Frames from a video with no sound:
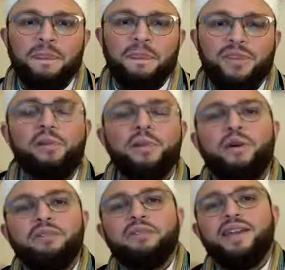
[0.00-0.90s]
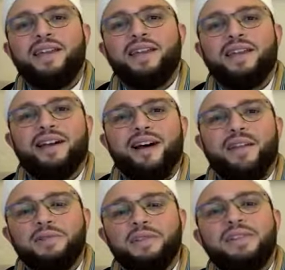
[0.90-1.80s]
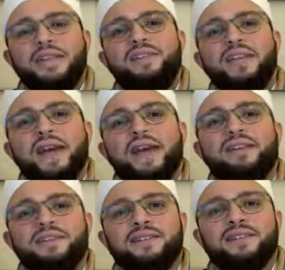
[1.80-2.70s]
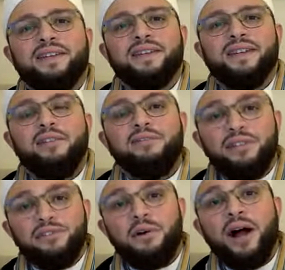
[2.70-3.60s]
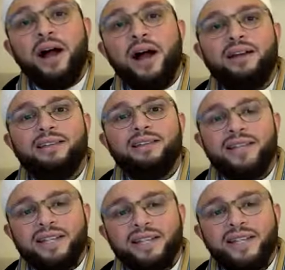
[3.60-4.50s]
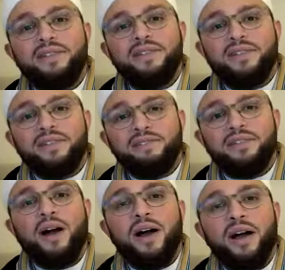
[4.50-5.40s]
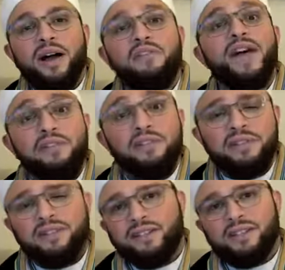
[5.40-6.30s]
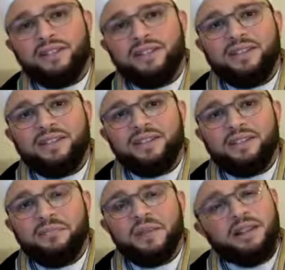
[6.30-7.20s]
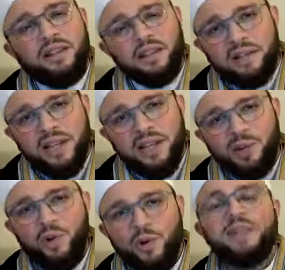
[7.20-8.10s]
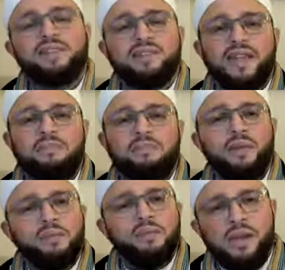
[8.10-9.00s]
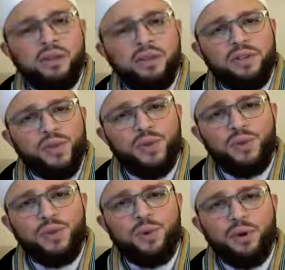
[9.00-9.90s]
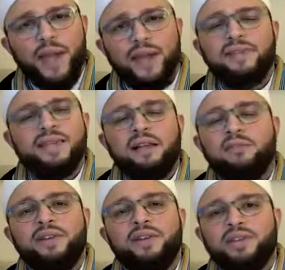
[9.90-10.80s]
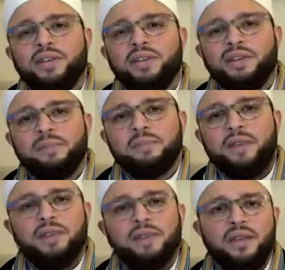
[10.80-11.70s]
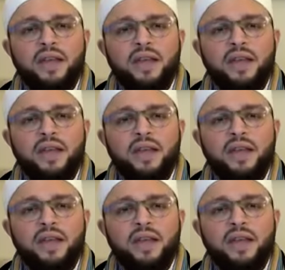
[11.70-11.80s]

Don't we want to be on the receiving end of the dua, the acceptance of the dua of heaven? May Allah subhanahu wa ta'ala grant us that. May we be amongst those who are granted salvation in this month, and